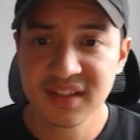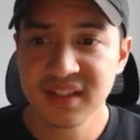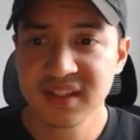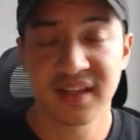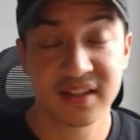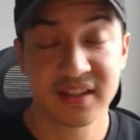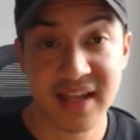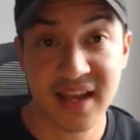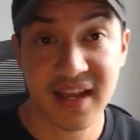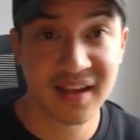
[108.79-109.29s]

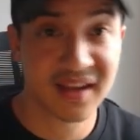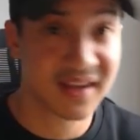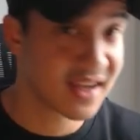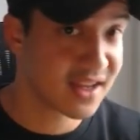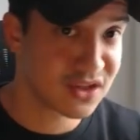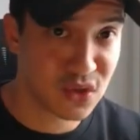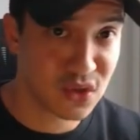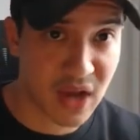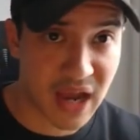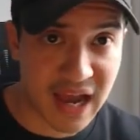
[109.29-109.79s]
Title tag,
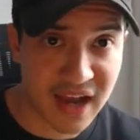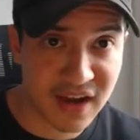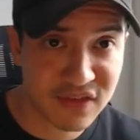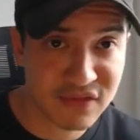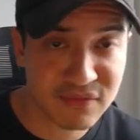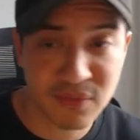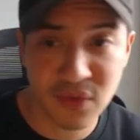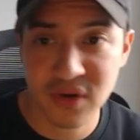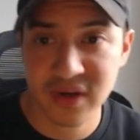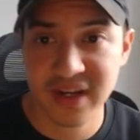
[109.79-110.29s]
again, you
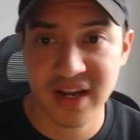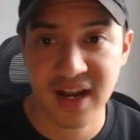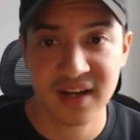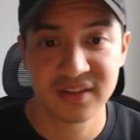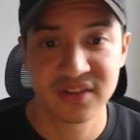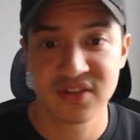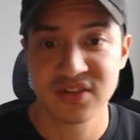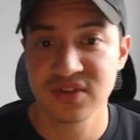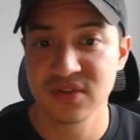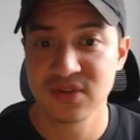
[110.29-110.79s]
have more
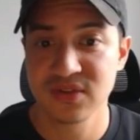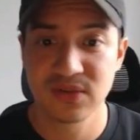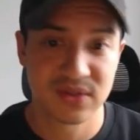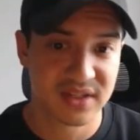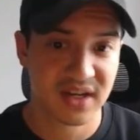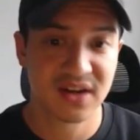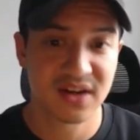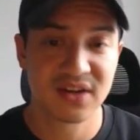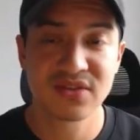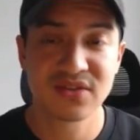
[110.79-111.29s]
characters to use
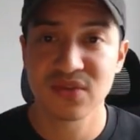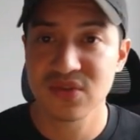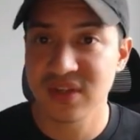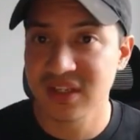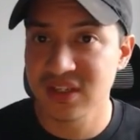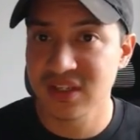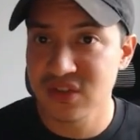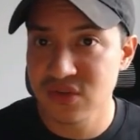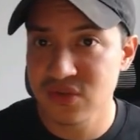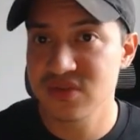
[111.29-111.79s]
there, so you
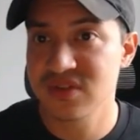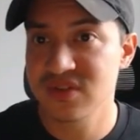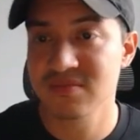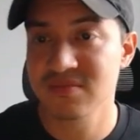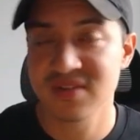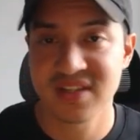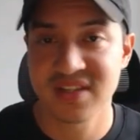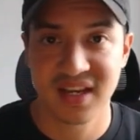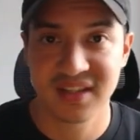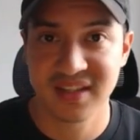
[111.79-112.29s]
can use some
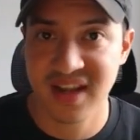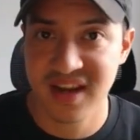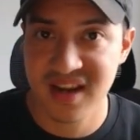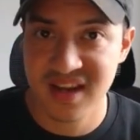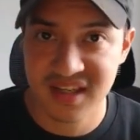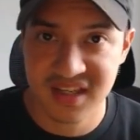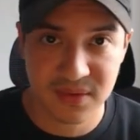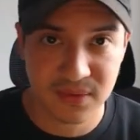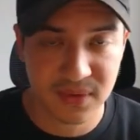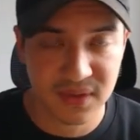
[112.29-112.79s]
secondary
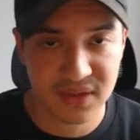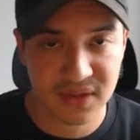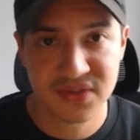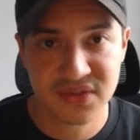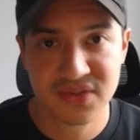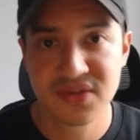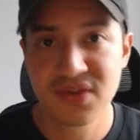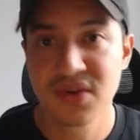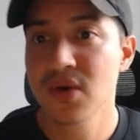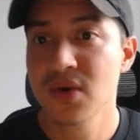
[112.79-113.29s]

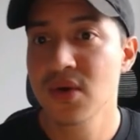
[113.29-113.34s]
keywords